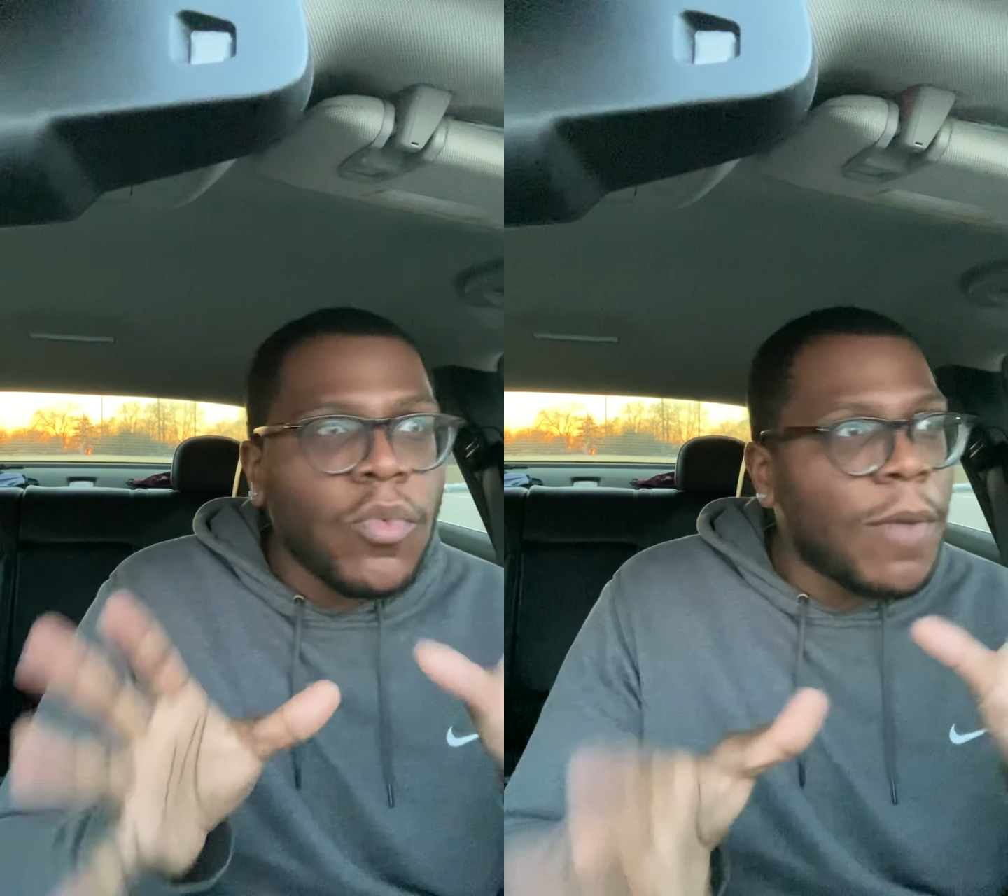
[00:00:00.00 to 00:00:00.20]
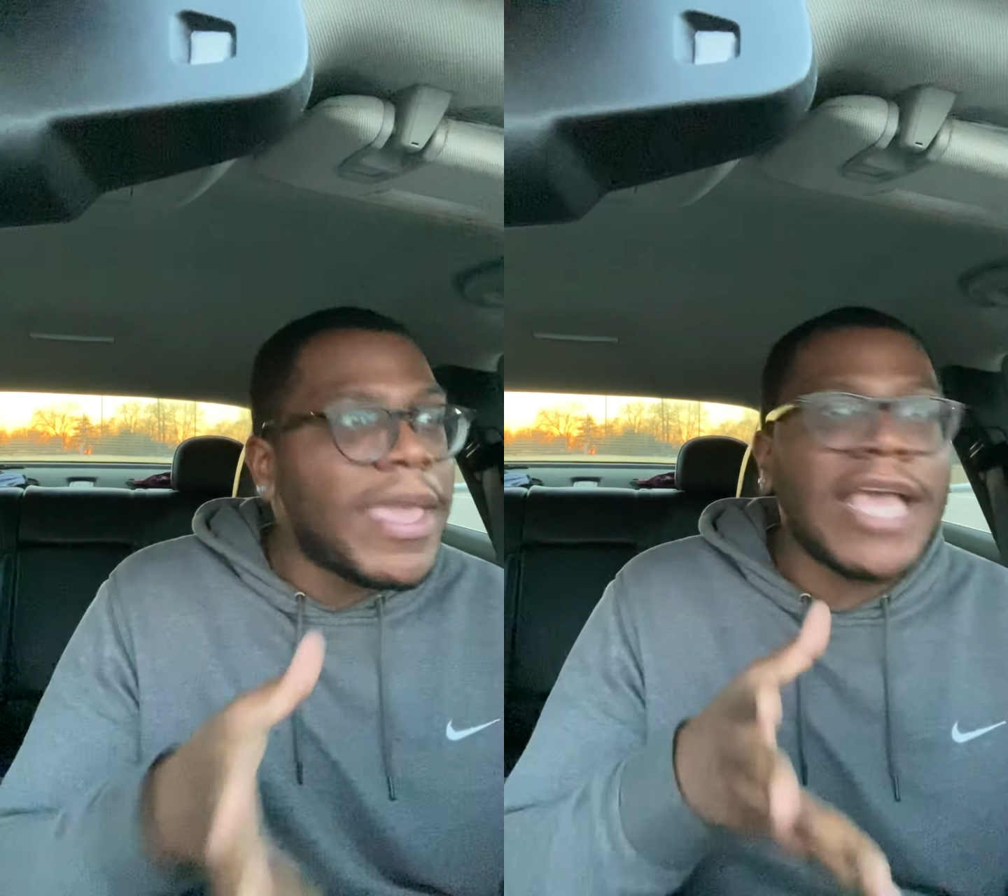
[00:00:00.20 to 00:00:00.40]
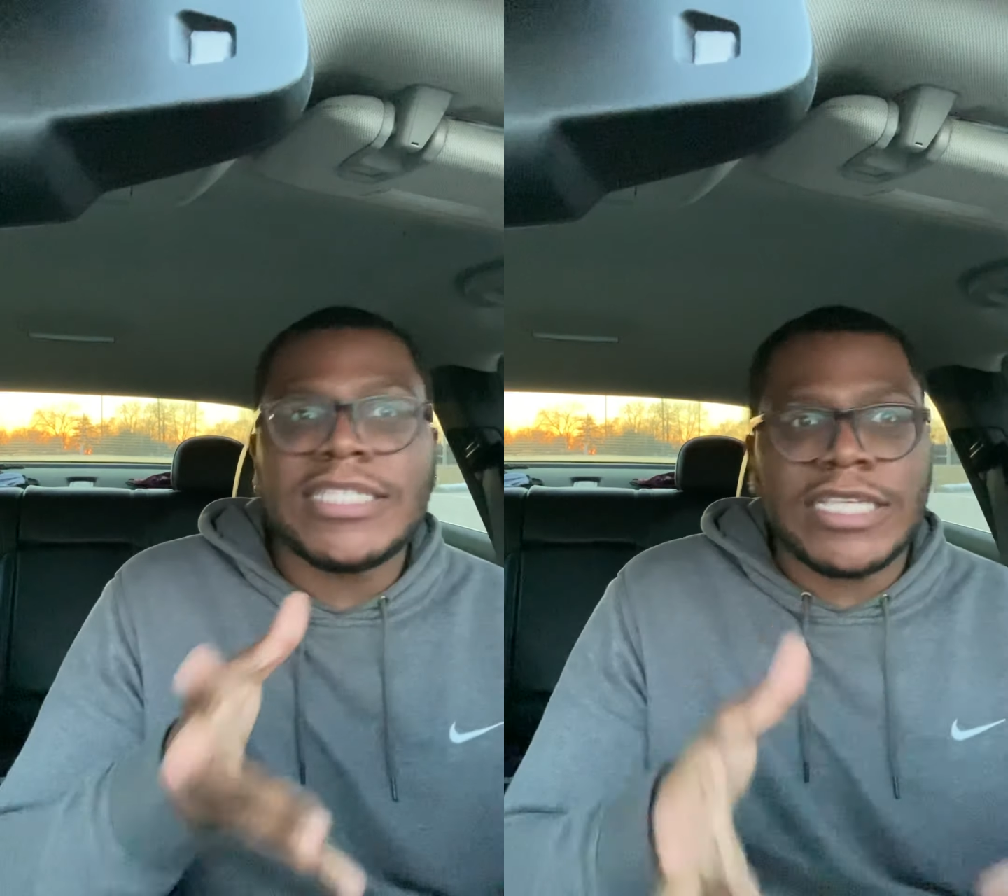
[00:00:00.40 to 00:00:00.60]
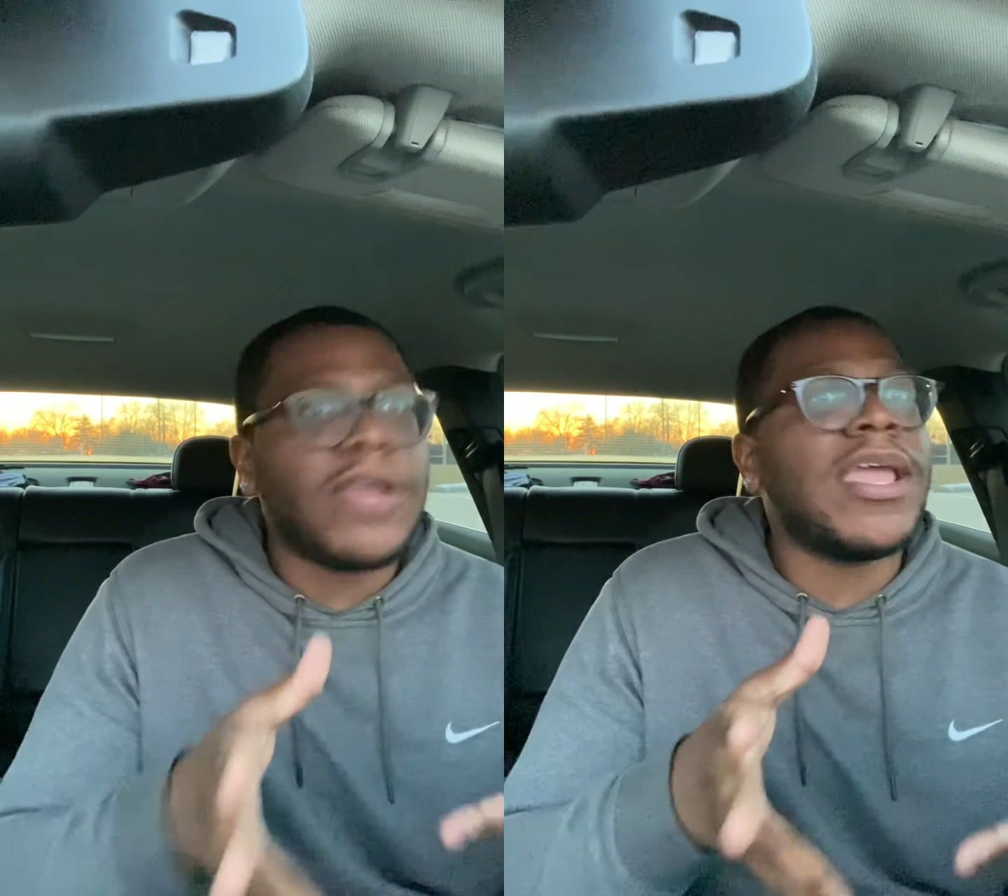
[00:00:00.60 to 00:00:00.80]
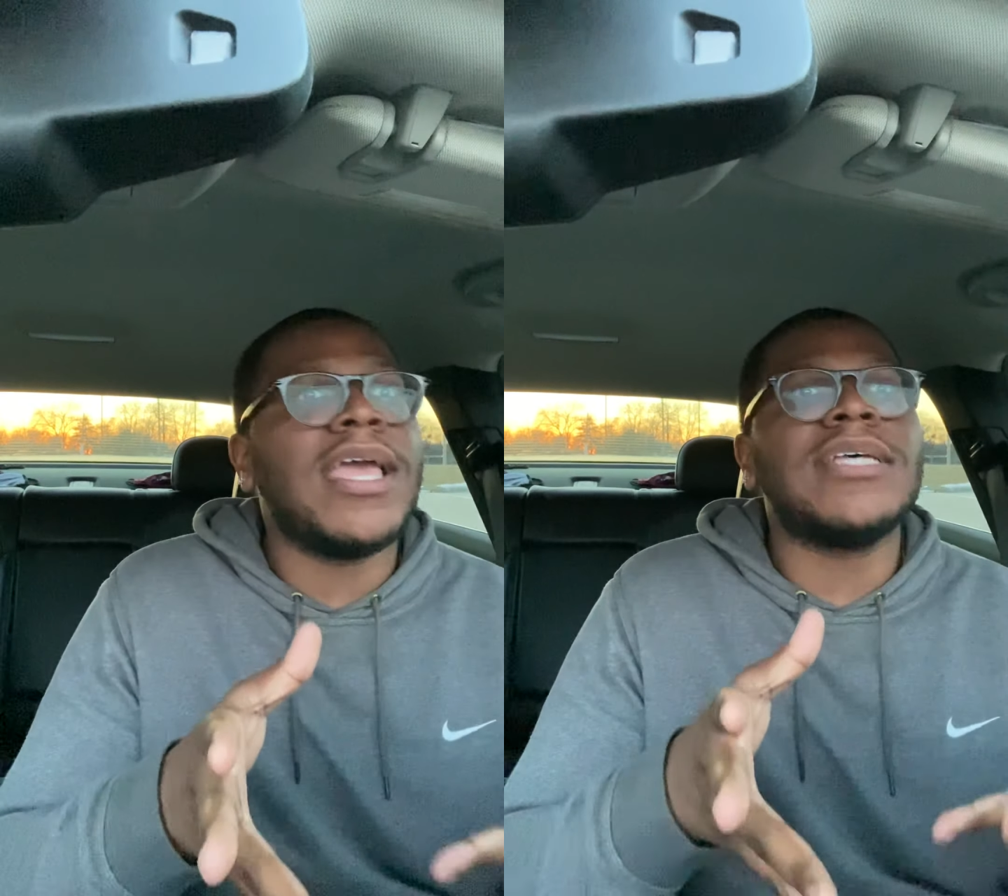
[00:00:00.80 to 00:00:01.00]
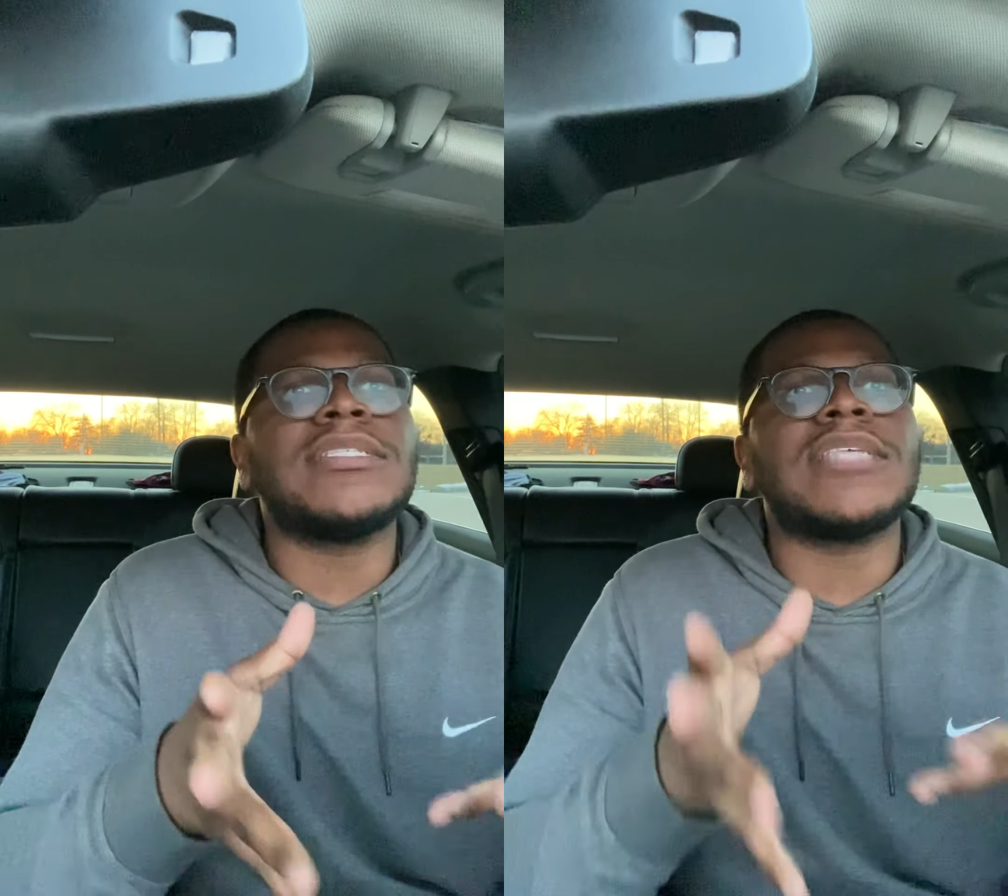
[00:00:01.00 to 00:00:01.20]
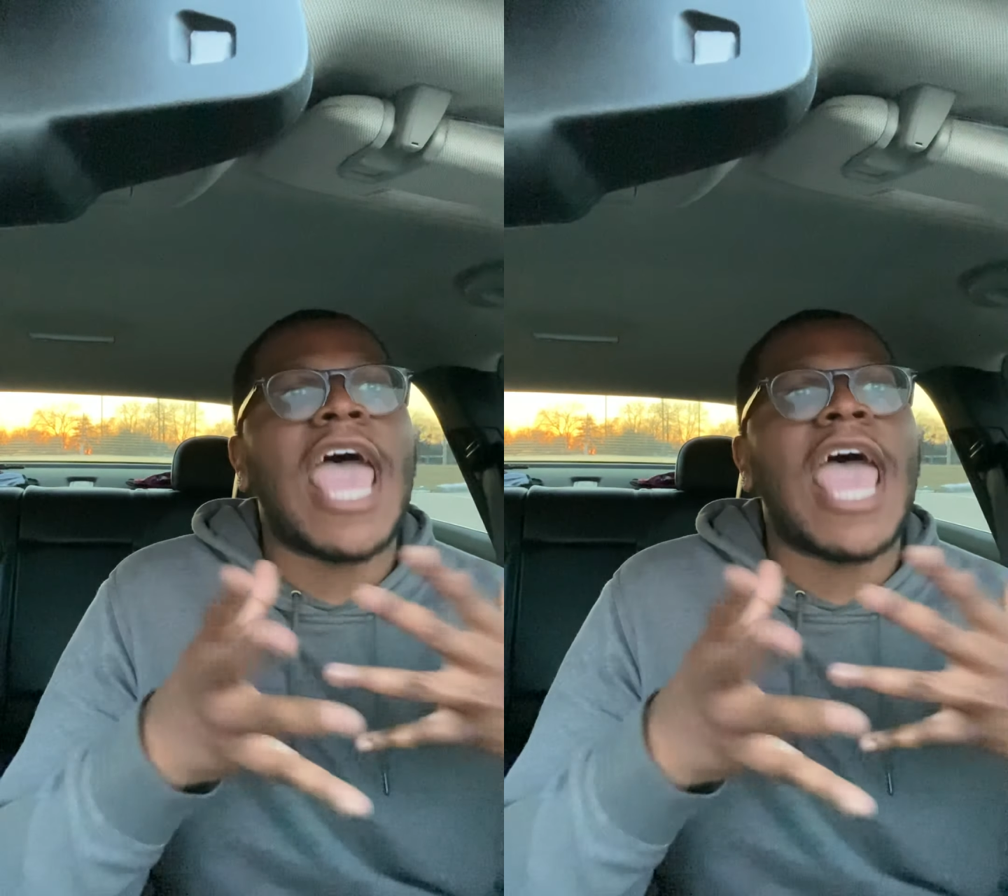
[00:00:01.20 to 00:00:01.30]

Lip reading: would be as serious